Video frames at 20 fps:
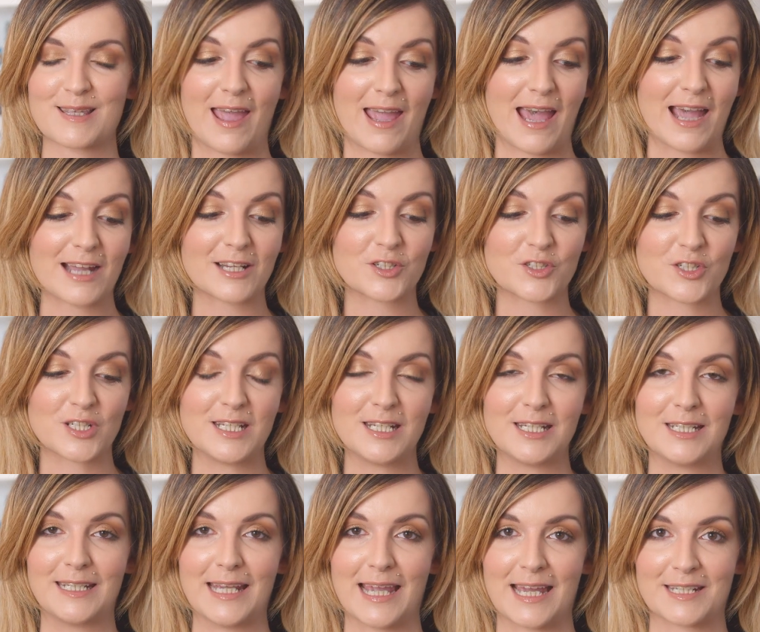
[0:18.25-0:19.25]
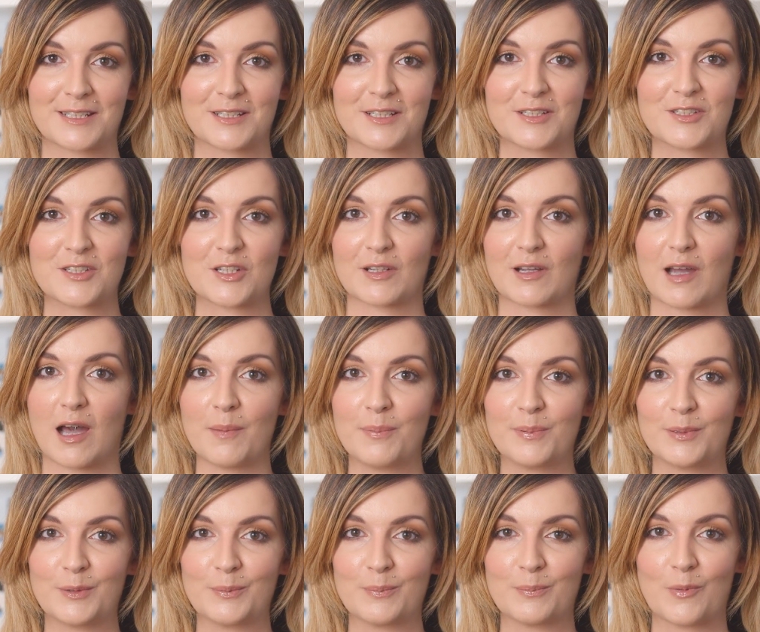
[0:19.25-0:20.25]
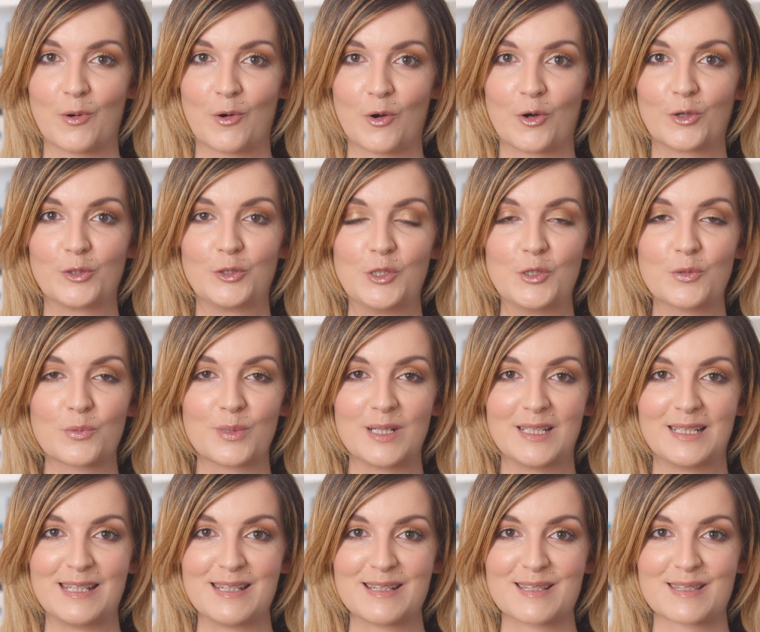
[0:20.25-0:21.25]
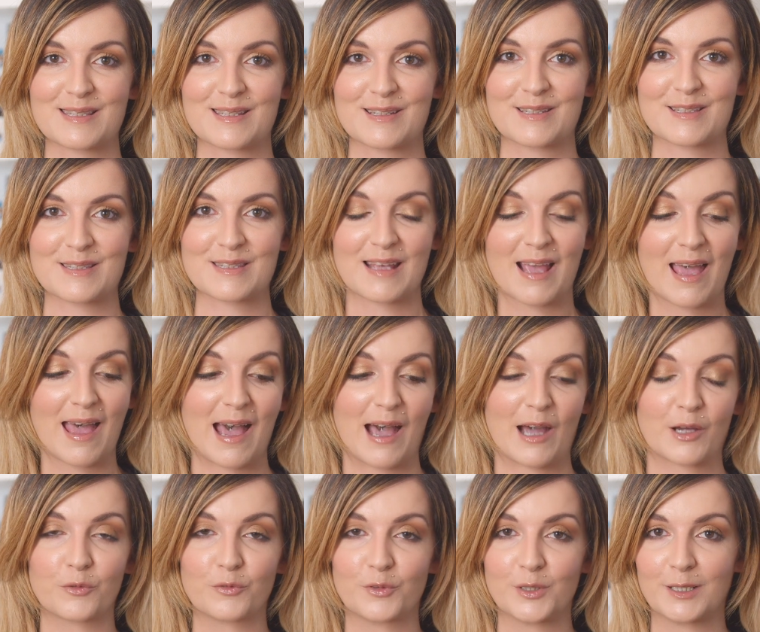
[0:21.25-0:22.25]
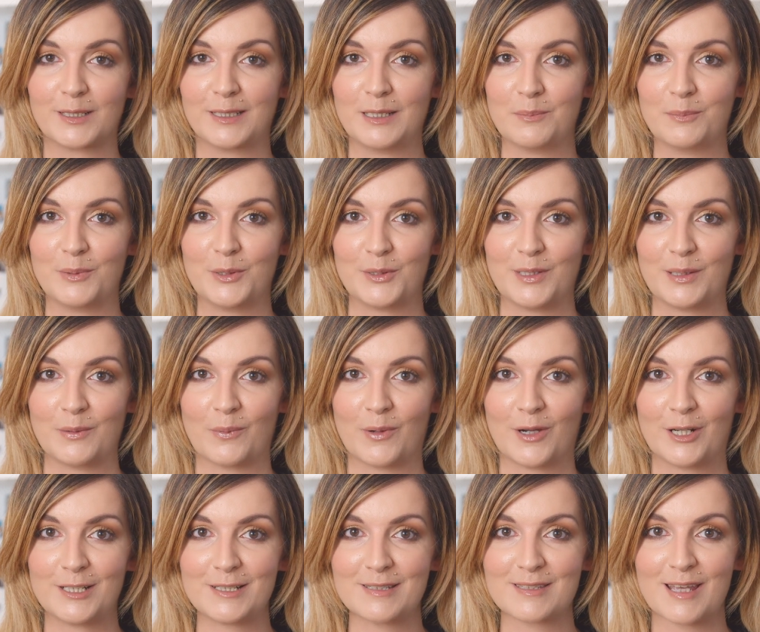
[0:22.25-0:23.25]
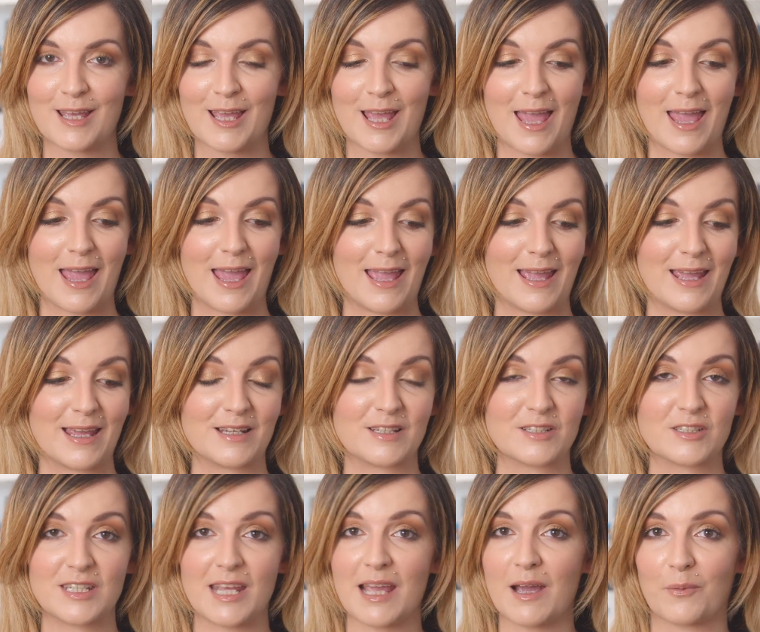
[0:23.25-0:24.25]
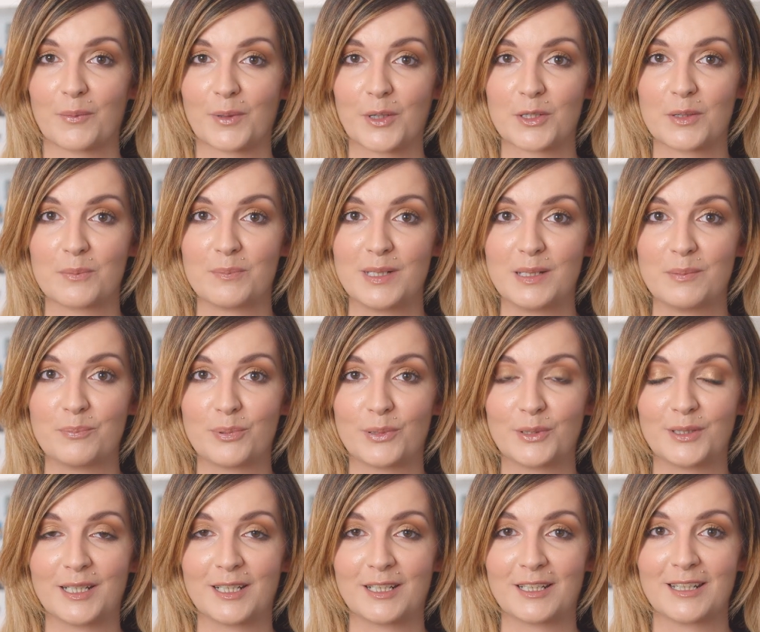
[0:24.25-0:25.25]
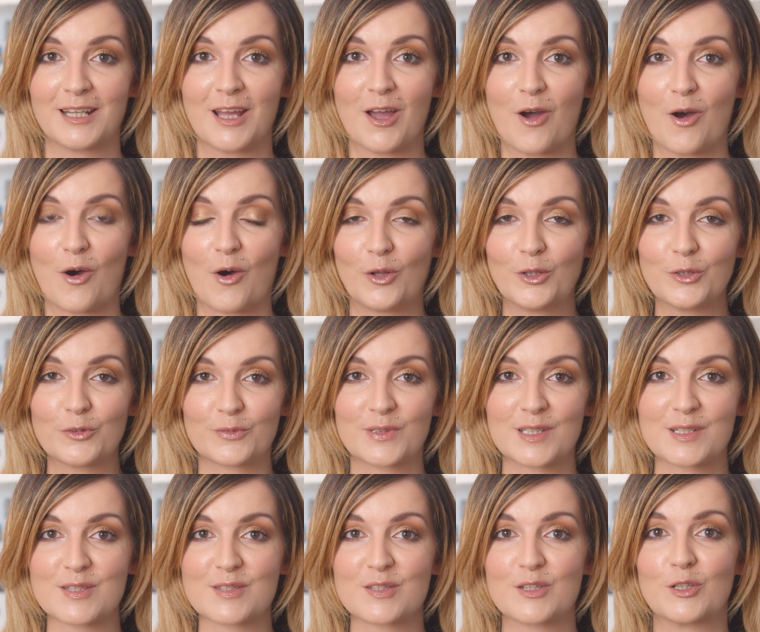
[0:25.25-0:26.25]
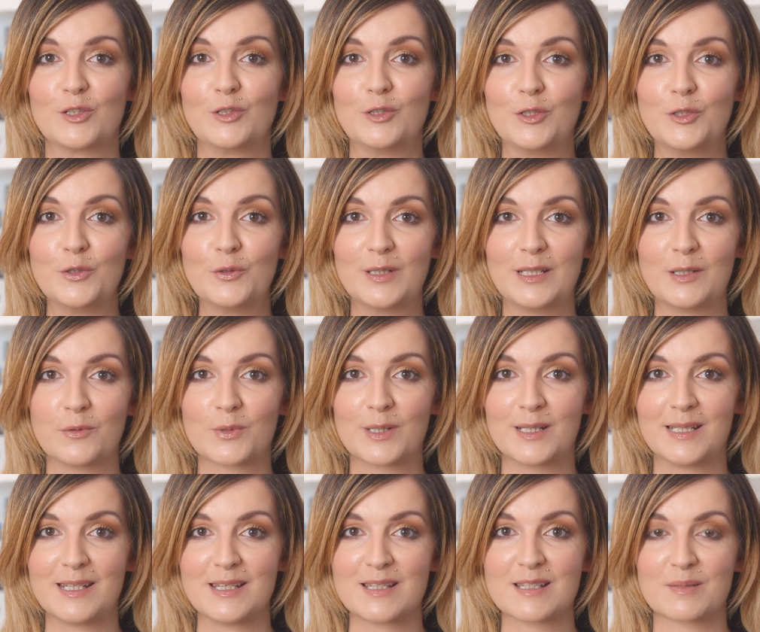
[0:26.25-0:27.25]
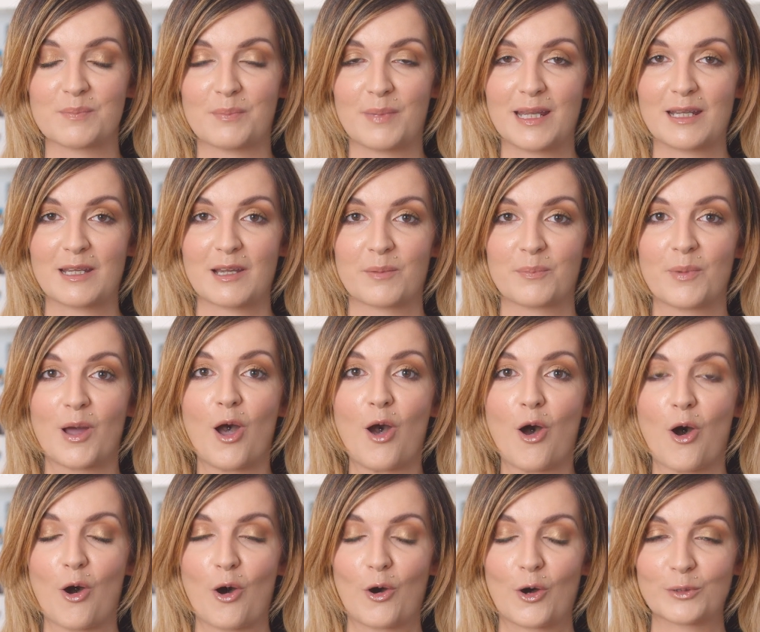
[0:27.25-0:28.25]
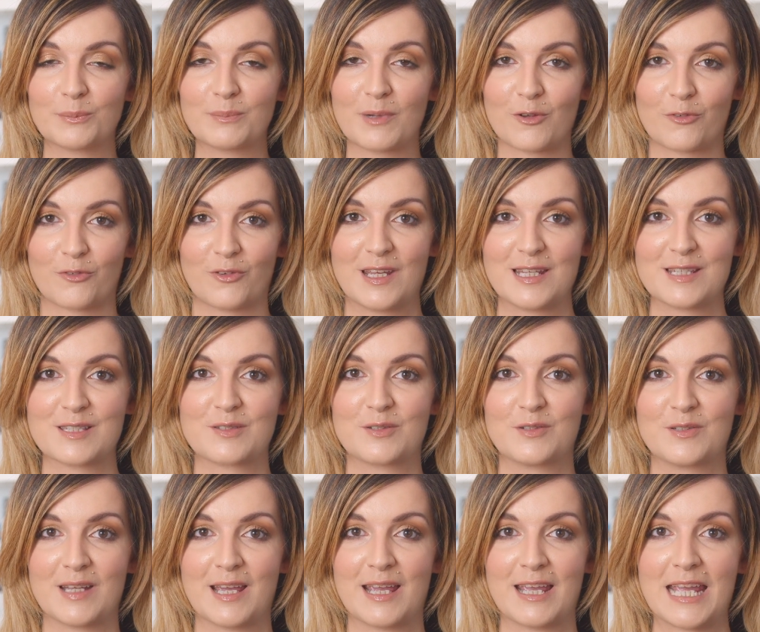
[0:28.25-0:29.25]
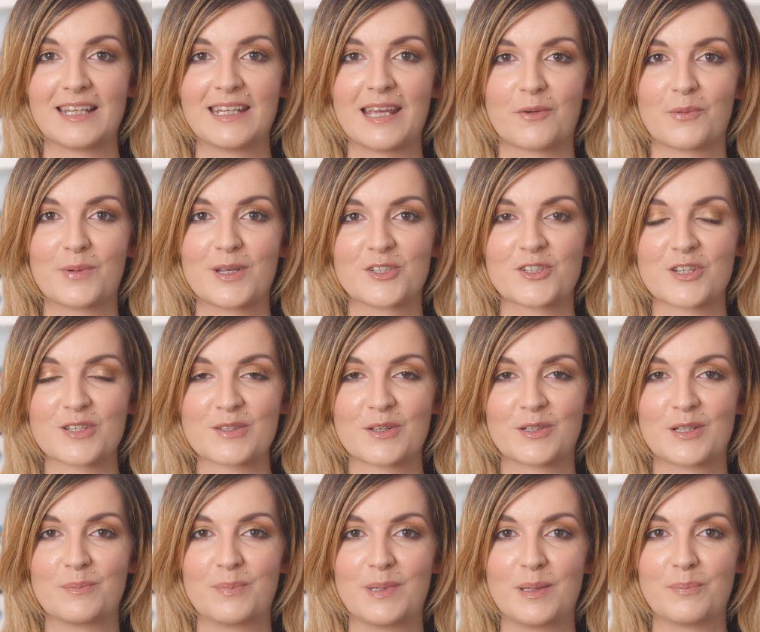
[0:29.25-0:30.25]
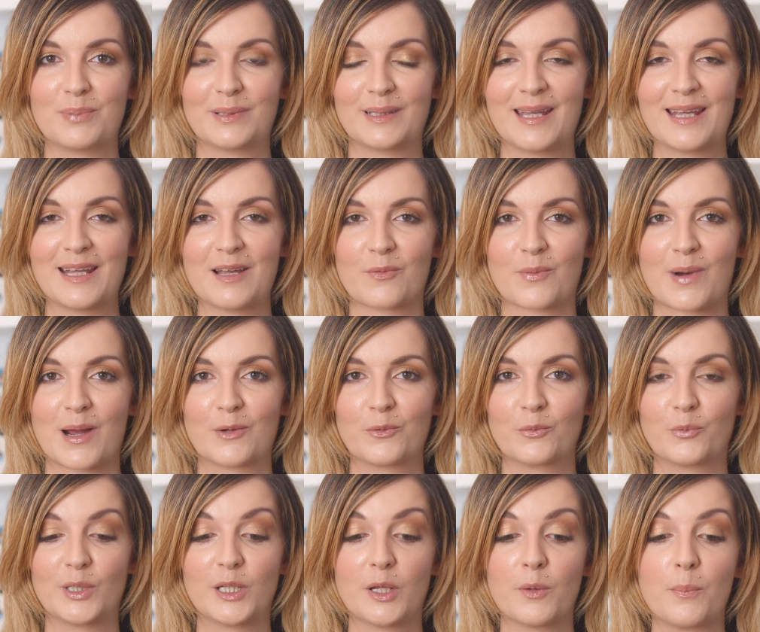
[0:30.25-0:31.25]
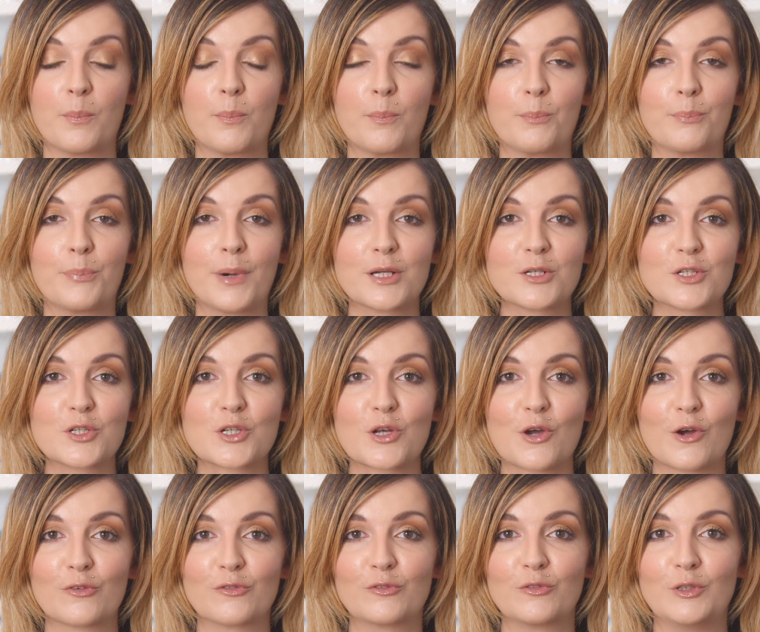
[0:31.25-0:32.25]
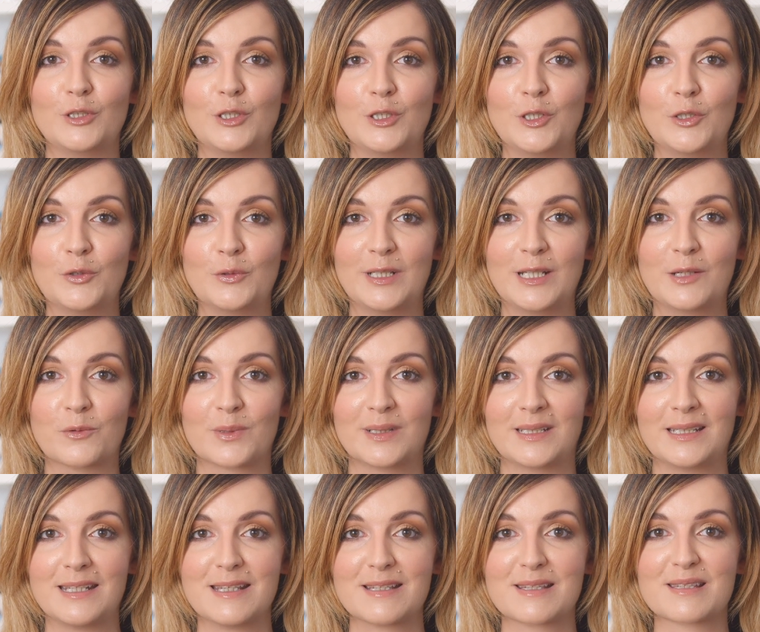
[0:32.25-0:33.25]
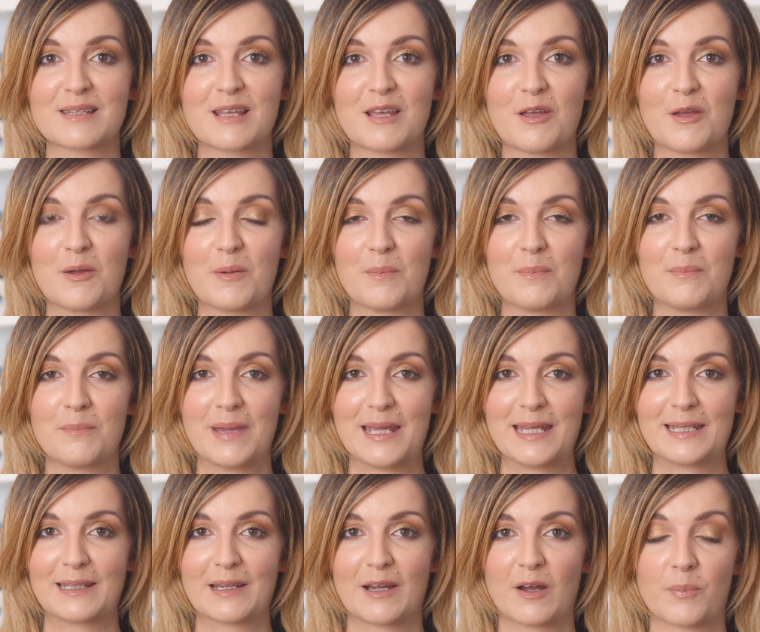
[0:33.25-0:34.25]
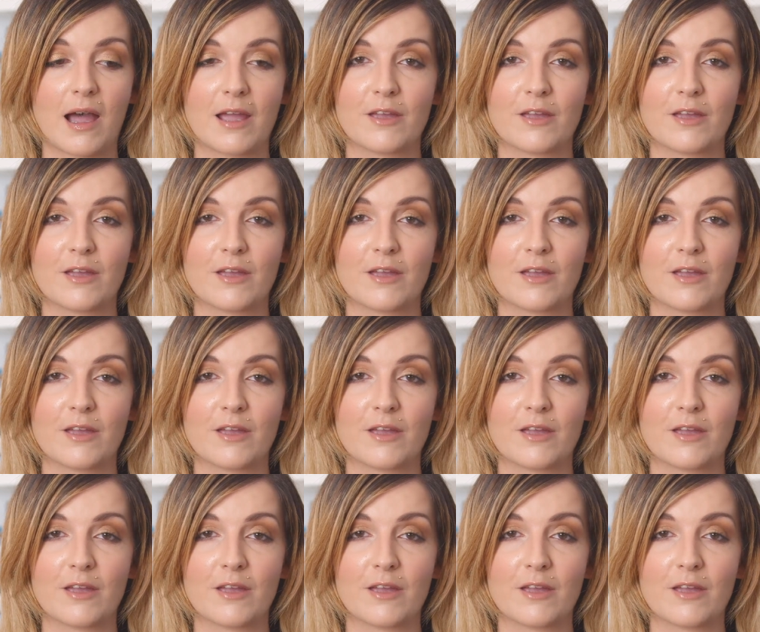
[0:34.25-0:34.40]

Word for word: I actually gathered a couple more new releases out of the clean beauty world, and yeah, we're gonna be putting all of this newly released makeup on my face today. And yeah, we're just gonna be playing around with a bunch of newly released makeup.